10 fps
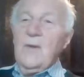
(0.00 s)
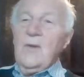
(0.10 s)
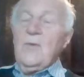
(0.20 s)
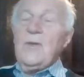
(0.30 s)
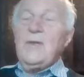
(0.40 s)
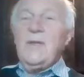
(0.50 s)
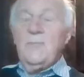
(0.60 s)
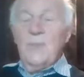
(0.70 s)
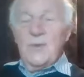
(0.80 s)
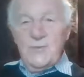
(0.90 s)
Well,
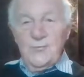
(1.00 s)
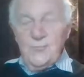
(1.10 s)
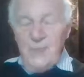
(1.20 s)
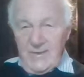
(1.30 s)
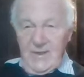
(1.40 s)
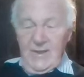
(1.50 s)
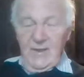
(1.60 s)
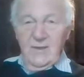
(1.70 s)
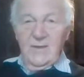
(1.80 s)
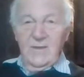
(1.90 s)
it was already
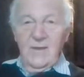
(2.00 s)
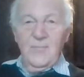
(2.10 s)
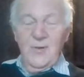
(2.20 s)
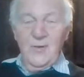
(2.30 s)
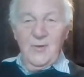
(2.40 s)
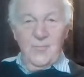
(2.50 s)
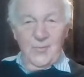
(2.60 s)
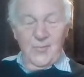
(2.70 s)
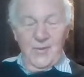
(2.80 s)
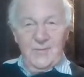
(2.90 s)
an
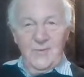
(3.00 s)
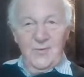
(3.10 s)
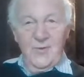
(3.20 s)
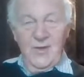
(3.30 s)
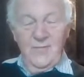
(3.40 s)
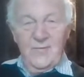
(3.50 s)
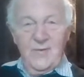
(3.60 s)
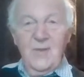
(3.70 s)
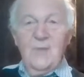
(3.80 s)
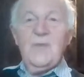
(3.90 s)
important part of New Haven
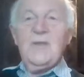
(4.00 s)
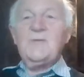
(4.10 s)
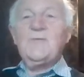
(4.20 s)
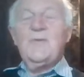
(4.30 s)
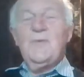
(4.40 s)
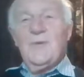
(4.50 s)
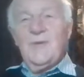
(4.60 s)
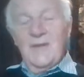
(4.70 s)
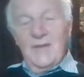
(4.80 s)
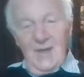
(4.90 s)
because we were
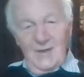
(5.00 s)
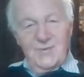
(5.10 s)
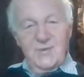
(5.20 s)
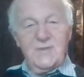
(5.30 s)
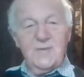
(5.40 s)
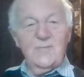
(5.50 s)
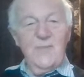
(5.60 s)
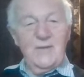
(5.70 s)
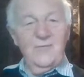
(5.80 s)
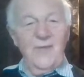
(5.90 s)
the largest
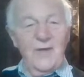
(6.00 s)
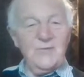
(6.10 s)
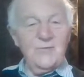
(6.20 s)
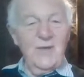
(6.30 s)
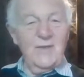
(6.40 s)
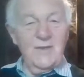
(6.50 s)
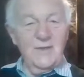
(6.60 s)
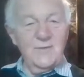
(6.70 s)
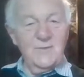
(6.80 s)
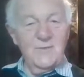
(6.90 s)
manufacturer of writing
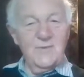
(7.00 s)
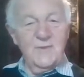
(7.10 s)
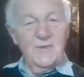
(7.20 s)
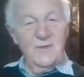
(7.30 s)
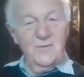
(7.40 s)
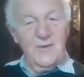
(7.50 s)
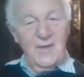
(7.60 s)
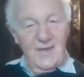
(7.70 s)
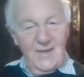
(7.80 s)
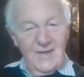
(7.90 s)
instruments in the
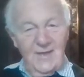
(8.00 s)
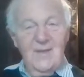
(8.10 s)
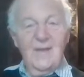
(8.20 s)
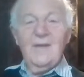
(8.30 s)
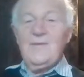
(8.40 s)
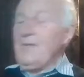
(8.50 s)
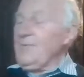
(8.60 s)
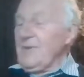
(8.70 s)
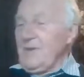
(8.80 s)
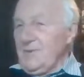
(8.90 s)
UK, and that
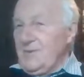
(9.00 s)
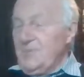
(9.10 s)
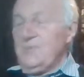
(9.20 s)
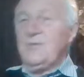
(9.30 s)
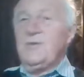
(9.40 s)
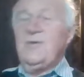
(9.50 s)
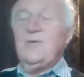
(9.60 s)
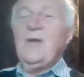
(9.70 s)
we continue to do.